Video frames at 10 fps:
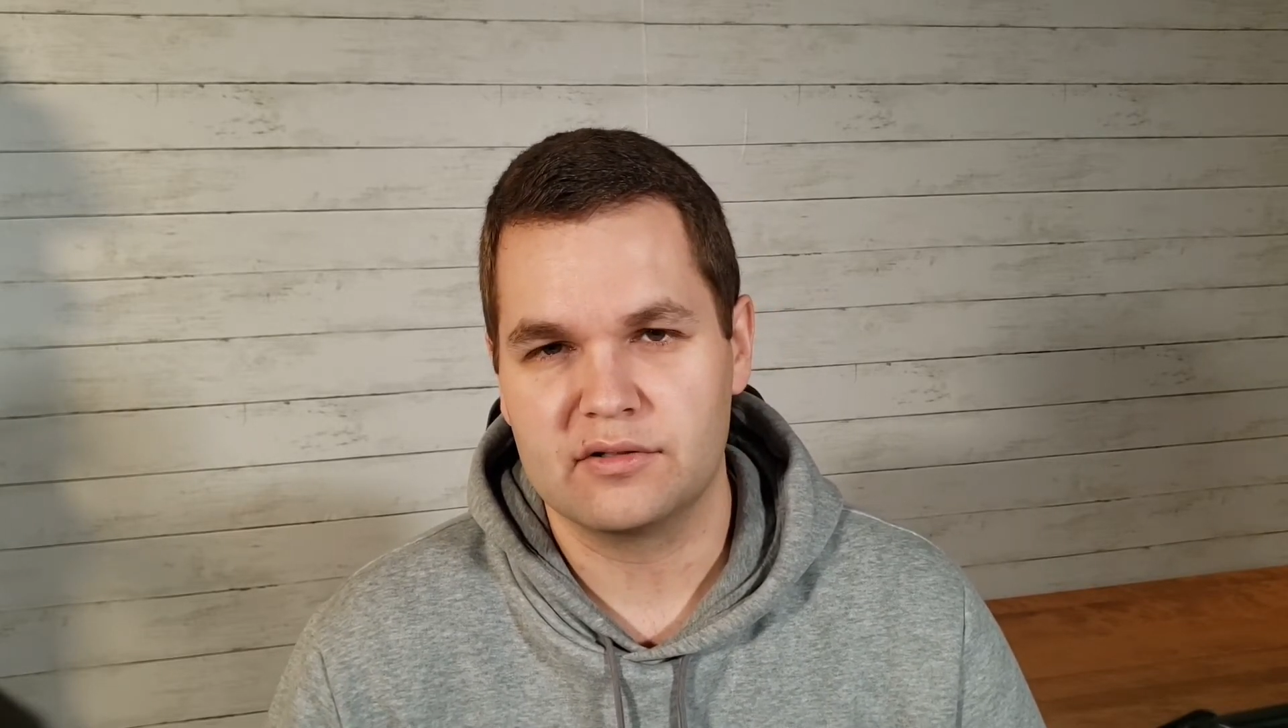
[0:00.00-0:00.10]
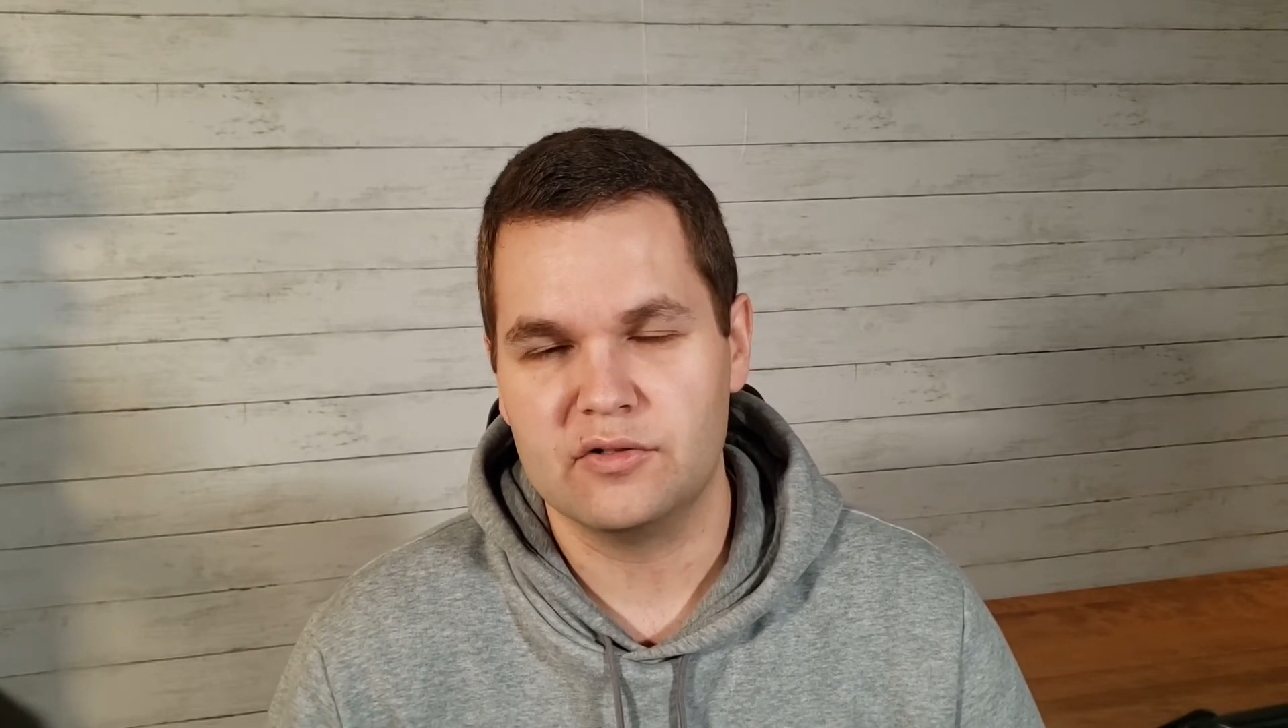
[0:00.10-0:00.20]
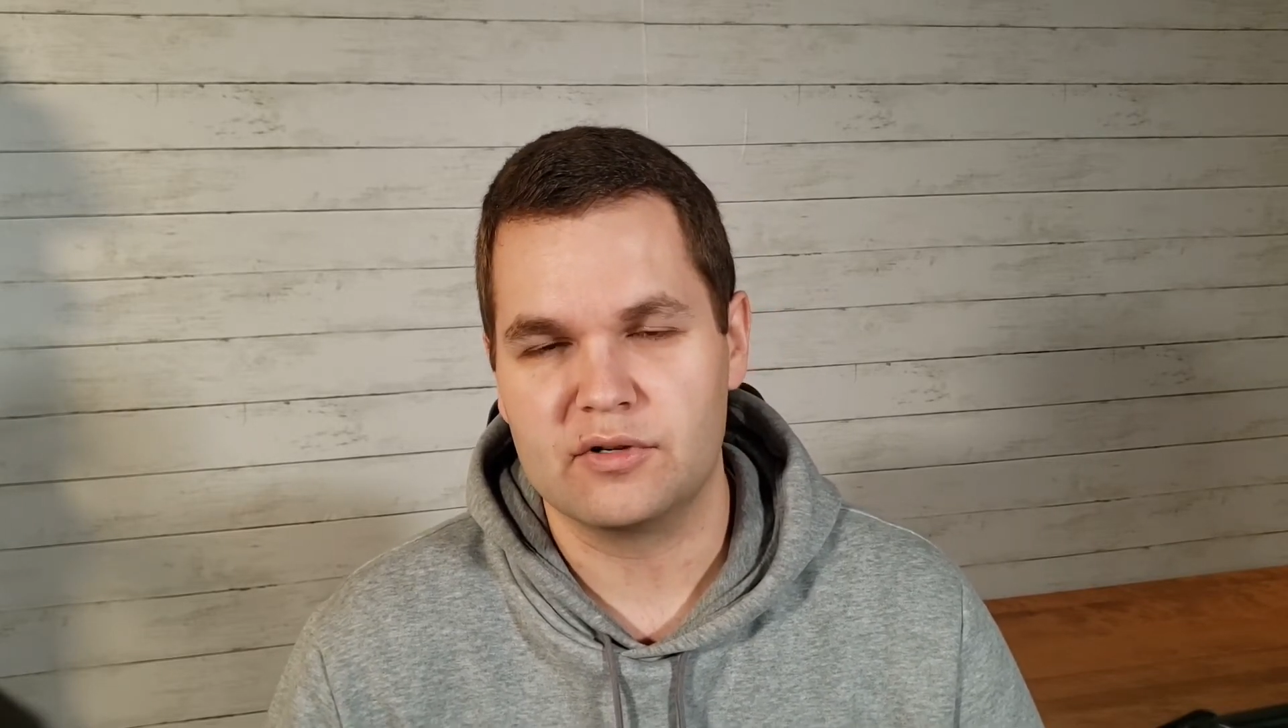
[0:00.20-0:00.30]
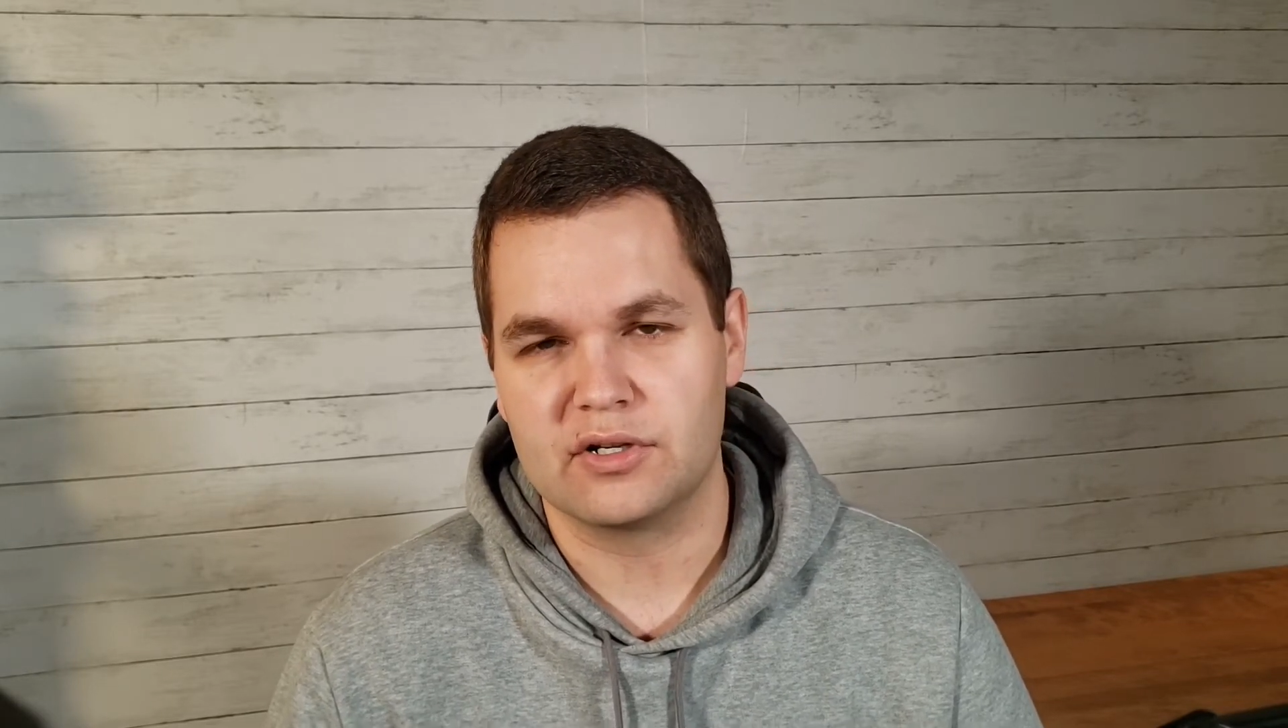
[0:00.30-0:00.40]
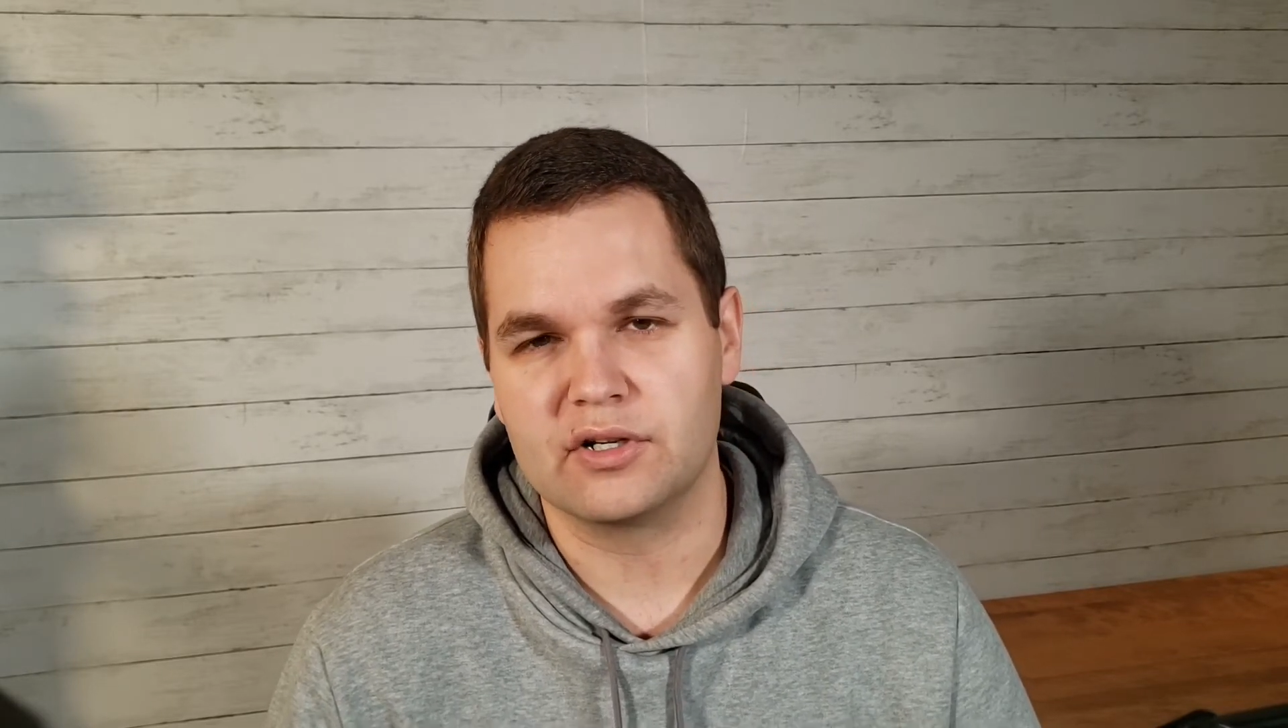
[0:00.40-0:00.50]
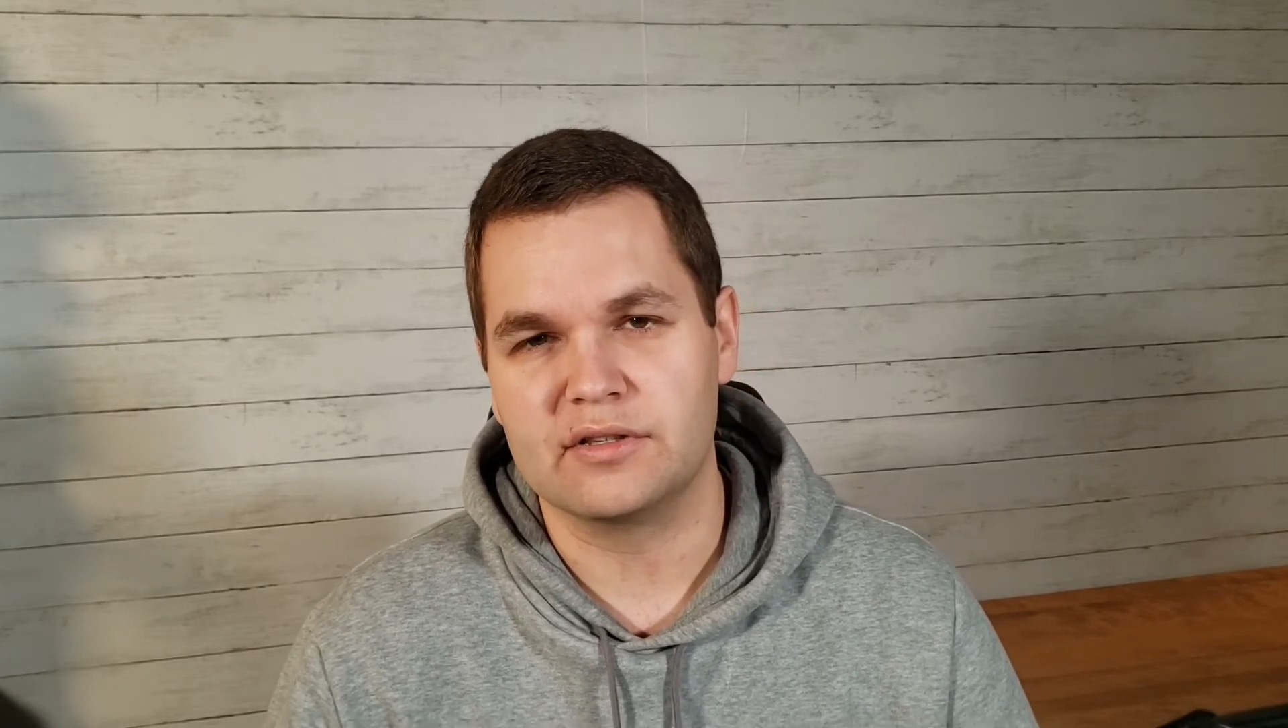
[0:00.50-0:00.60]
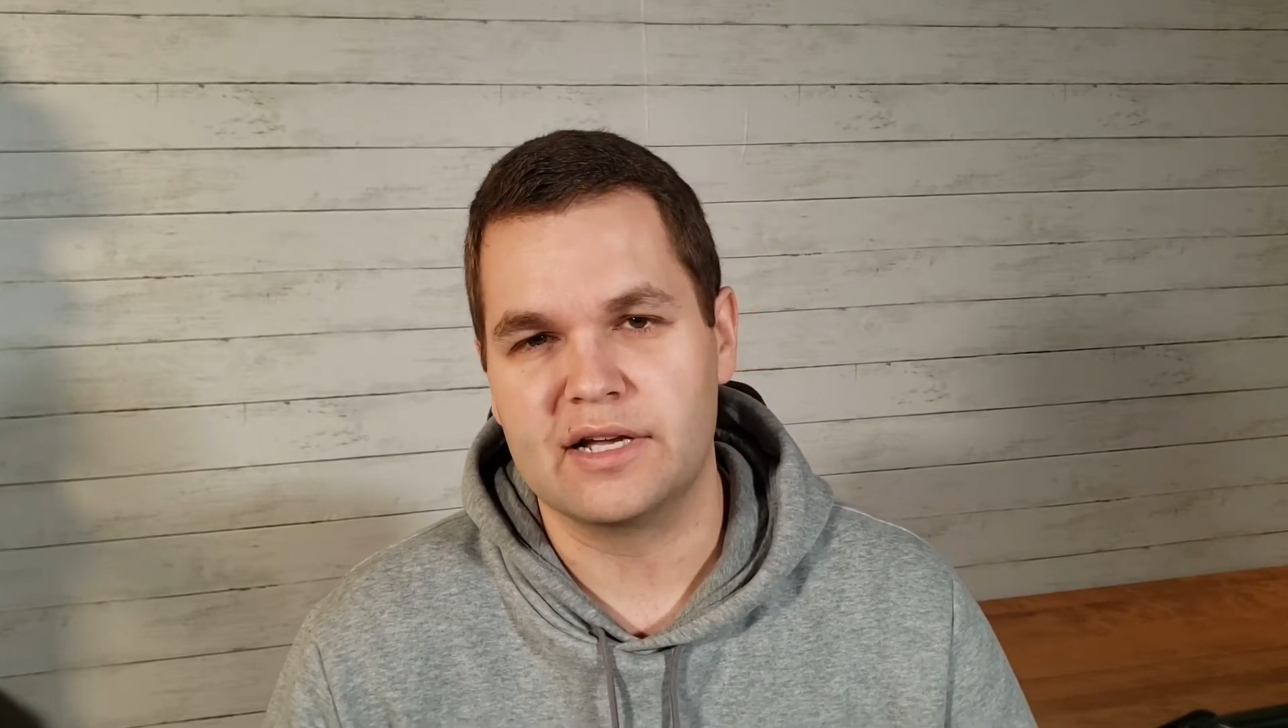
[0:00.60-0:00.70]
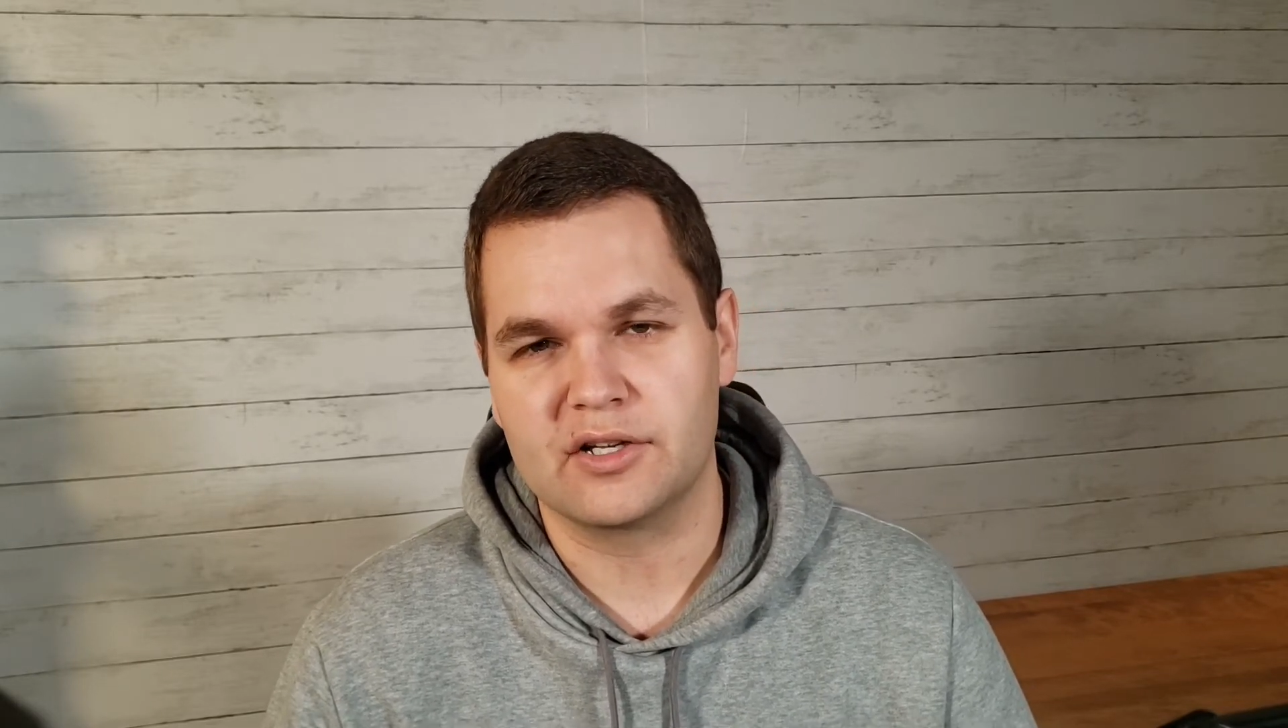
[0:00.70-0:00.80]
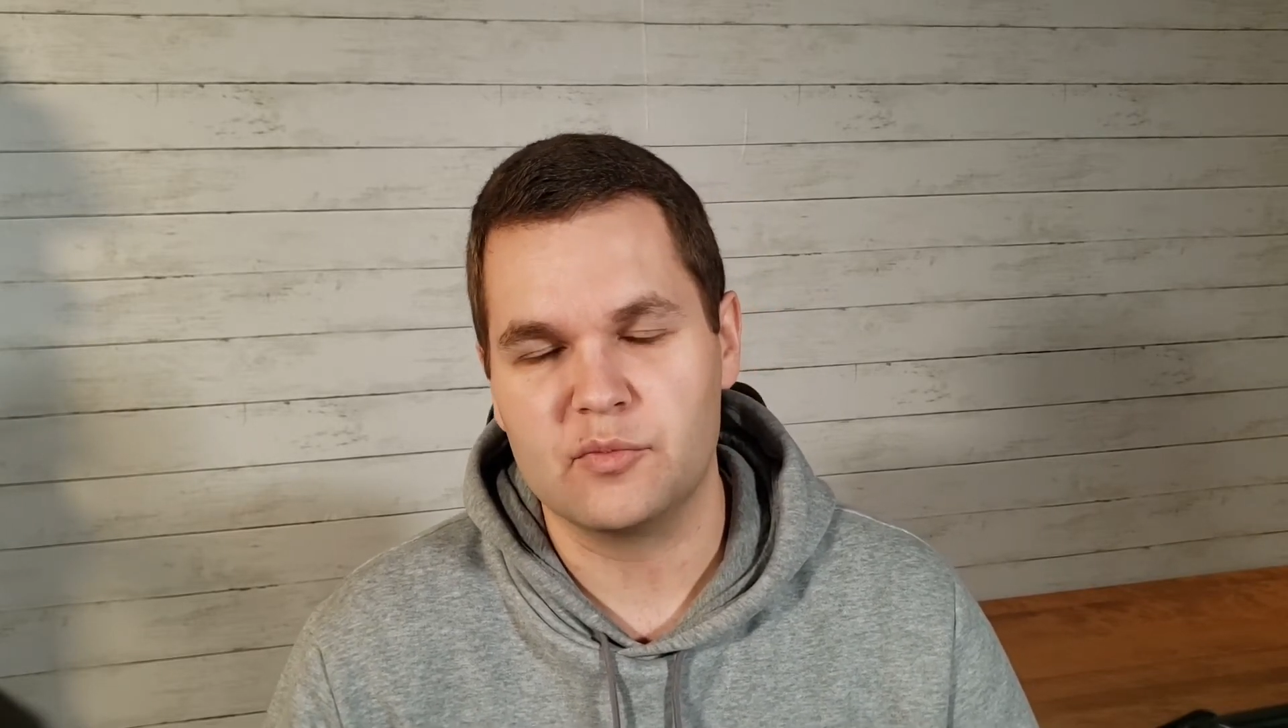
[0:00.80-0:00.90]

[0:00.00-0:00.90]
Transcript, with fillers: you can earn that